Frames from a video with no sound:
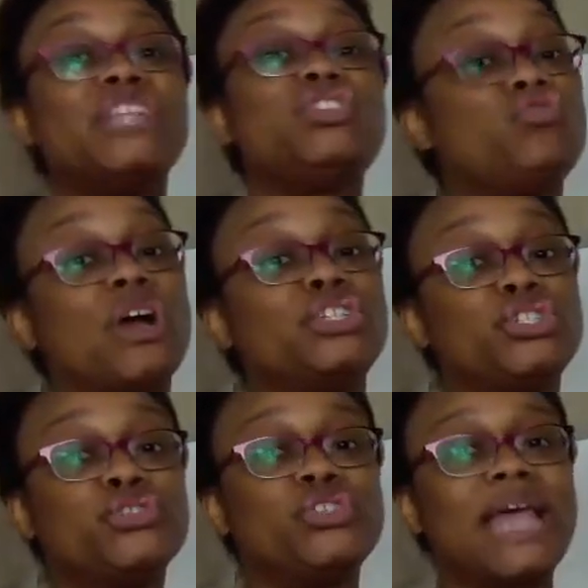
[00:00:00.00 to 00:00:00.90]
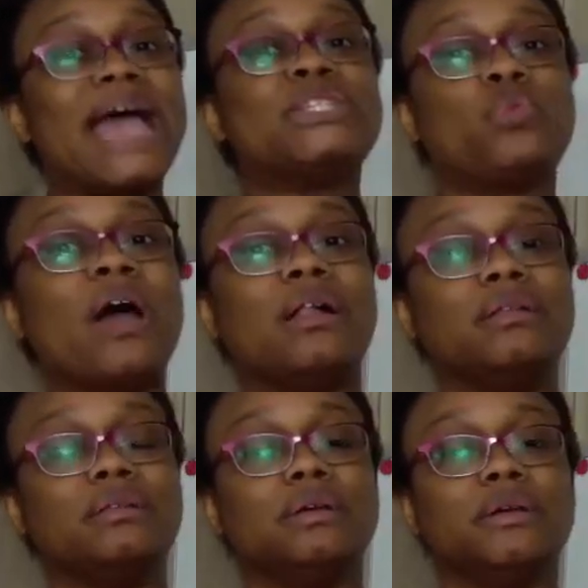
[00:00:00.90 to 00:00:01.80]
structures as
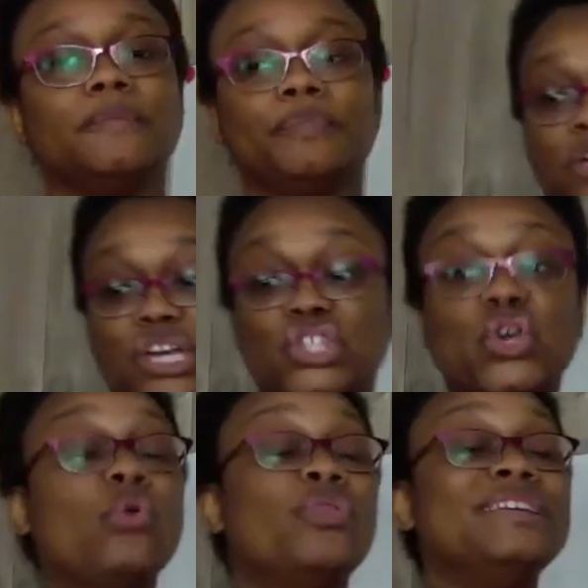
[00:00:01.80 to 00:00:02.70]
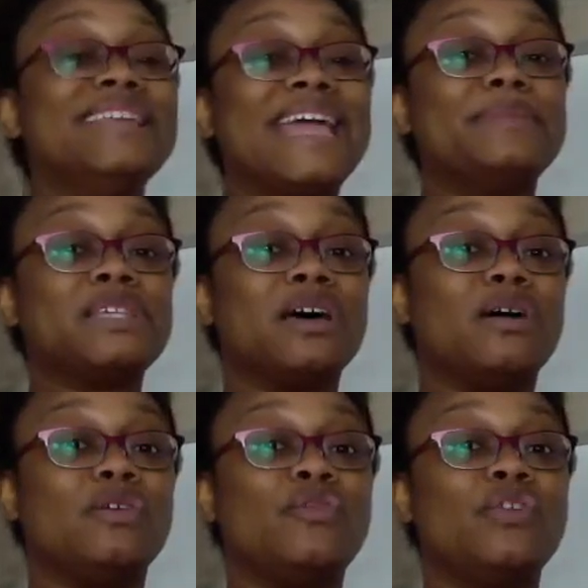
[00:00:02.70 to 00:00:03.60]
well. So the names
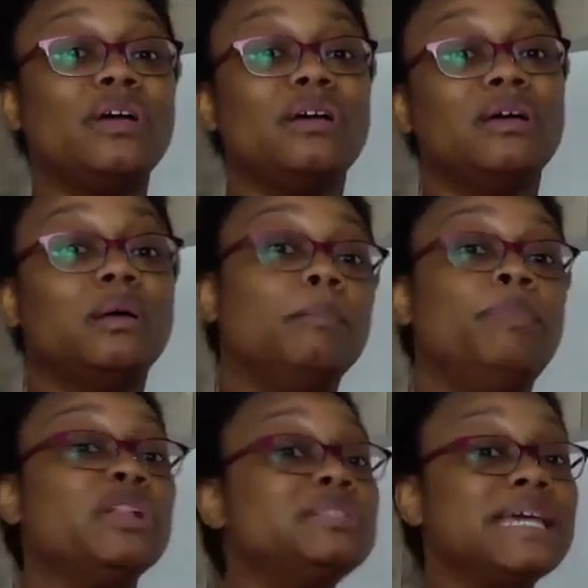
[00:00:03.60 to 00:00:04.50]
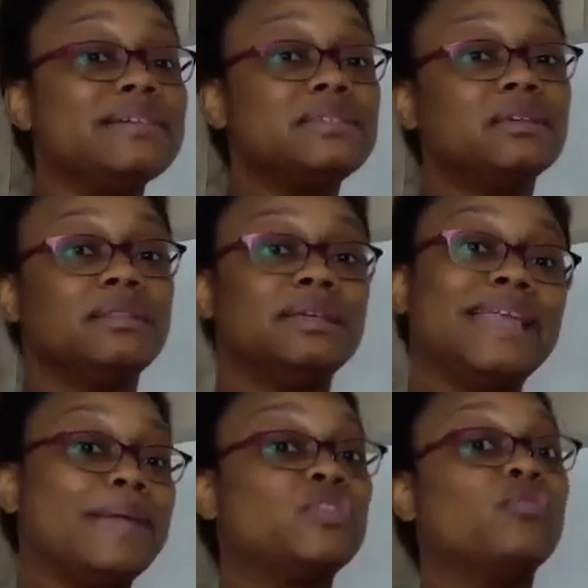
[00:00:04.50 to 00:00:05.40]
of buildings, the
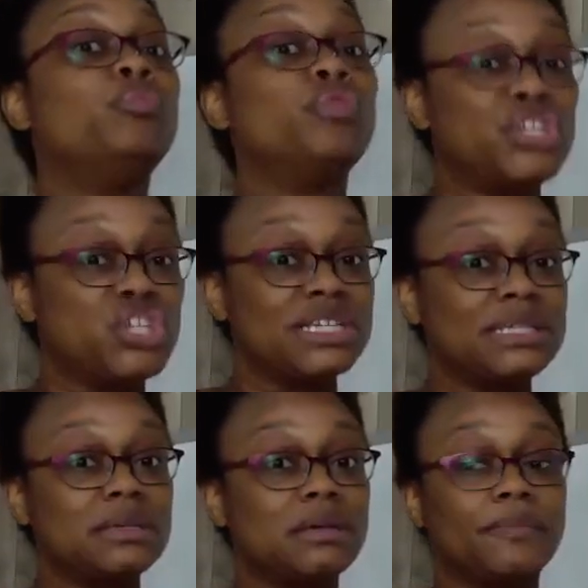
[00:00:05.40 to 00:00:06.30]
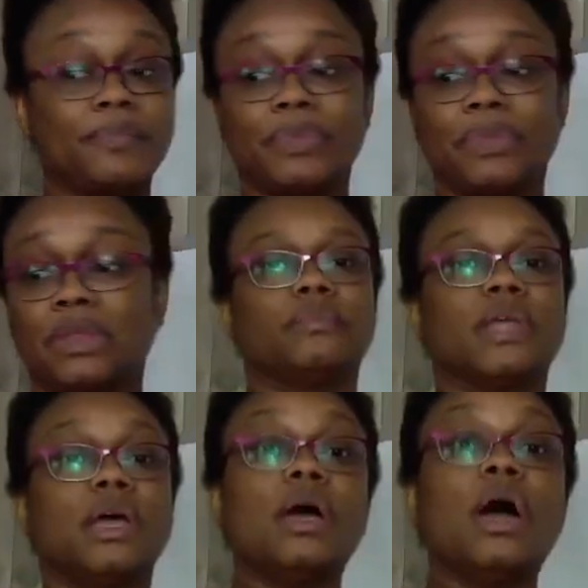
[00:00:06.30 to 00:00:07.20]
names of bridges.
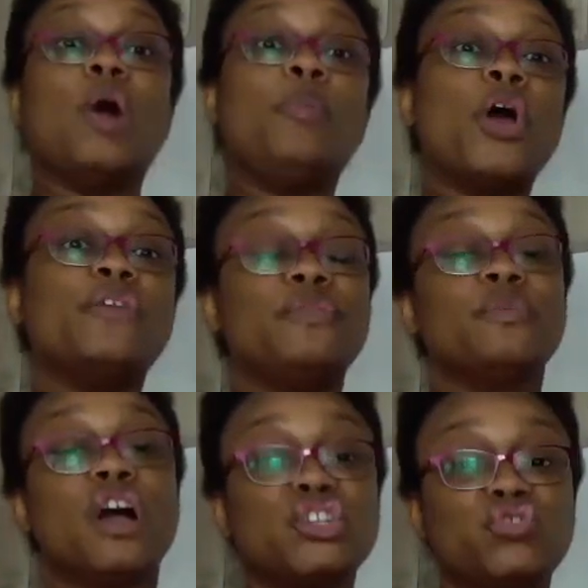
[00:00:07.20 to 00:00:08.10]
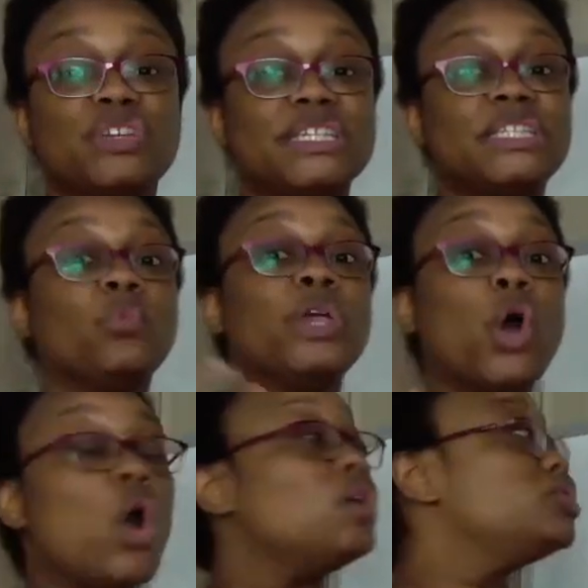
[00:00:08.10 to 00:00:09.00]
Apart from countries, we
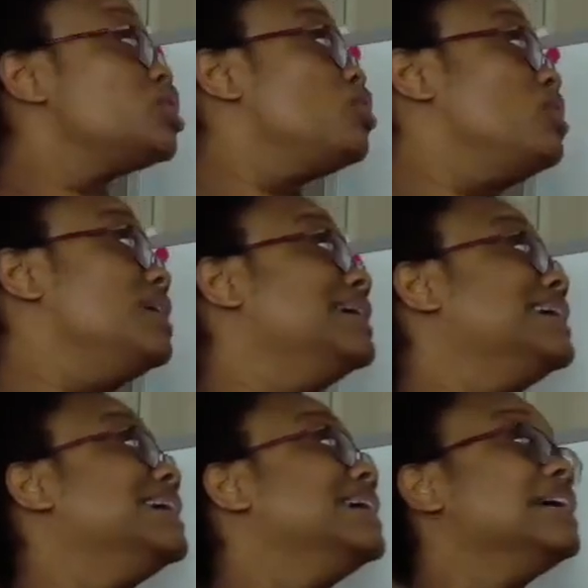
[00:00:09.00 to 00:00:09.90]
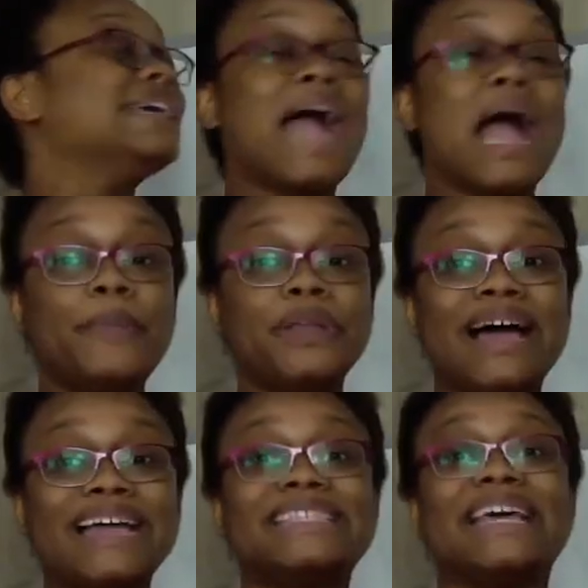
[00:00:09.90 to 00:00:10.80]
also
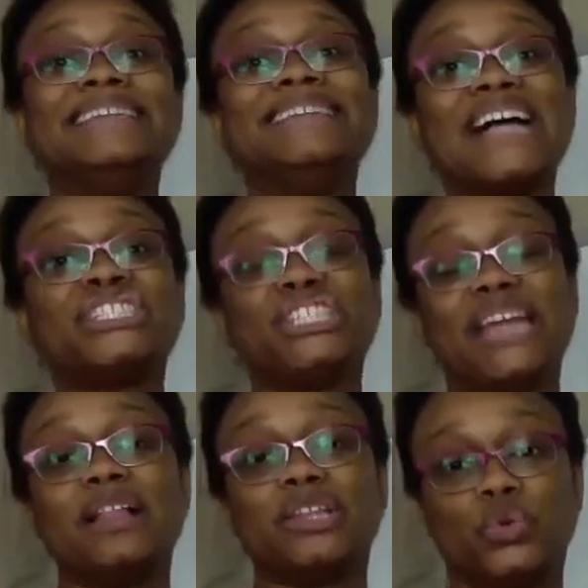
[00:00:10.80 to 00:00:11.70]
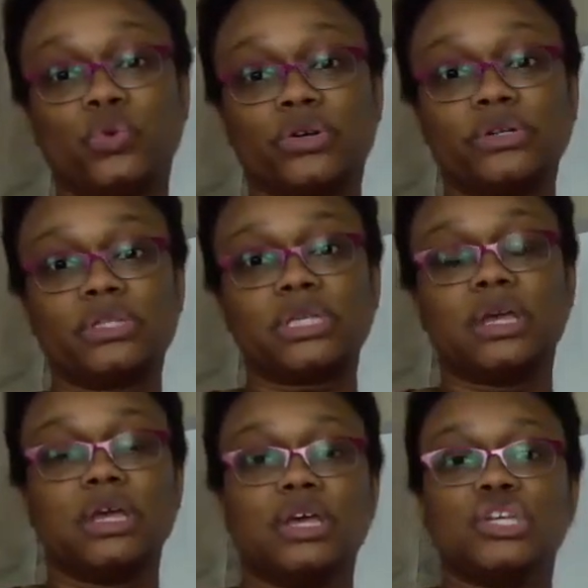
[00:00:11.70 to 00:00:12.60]
capitalize nationality words.
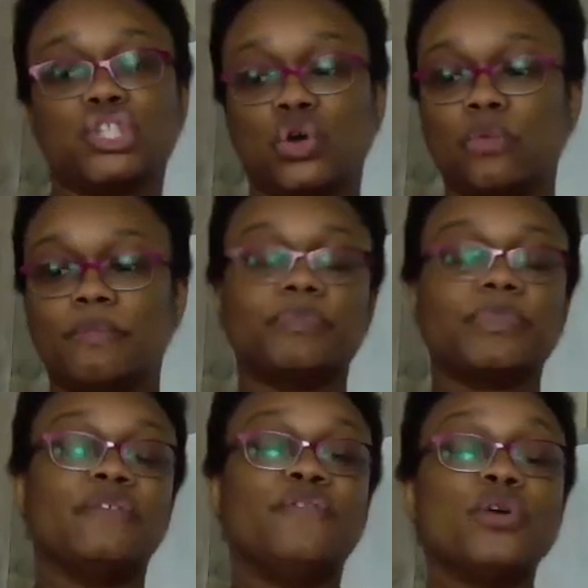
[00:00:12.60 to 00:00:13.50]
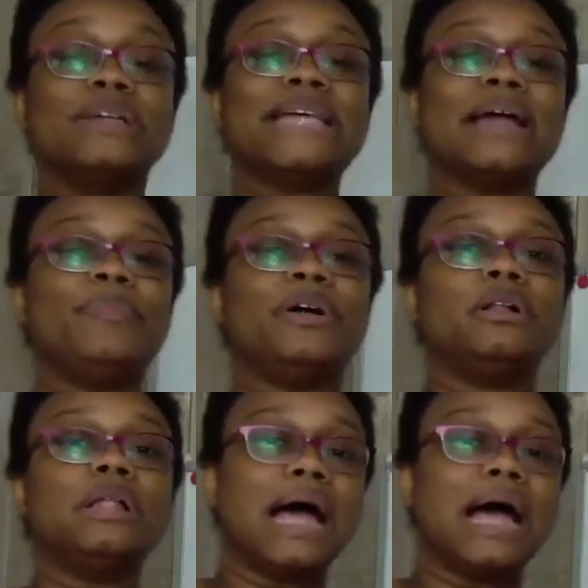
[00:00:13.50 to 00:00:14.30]
So, for example,